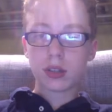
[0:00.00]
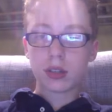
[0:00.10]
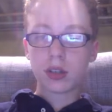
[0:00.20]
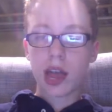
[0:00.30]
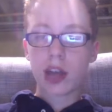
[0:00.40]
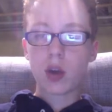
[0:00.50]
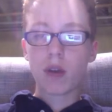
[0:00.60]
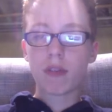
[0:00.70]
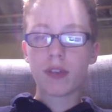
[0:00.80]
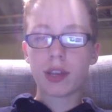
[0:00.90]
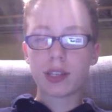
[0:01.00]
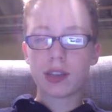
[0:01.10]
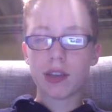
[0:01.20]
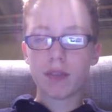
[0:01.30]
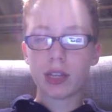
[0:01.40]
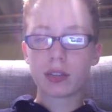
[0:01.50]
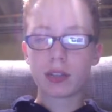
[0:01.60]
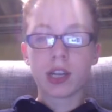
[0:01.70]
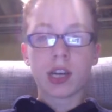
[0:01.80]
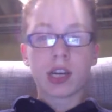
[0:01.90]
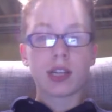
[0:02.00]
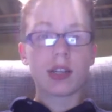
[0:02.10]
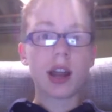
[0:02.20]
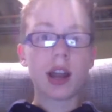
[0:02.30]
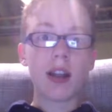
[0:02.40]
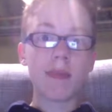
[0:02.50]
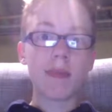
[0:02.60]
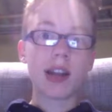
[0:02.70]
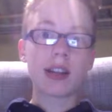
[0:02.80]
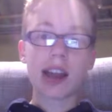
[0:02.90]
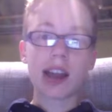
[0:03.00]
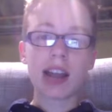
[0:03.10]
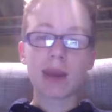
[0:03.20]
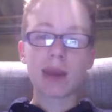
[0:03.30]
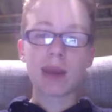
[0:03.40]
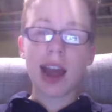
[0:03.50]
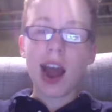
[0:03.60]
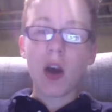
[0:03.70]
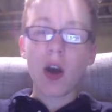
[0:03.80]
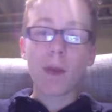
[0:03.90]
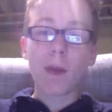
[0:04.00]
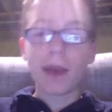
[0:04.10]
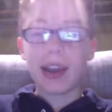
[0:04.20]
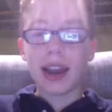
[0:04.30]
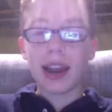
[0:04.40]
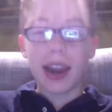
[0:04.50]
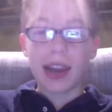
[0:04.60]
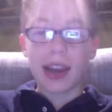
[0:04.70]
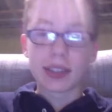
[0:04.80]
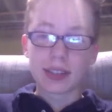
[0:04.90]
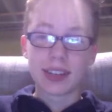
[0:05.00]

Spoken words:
I know how to fix Netflix. Tell me now, please.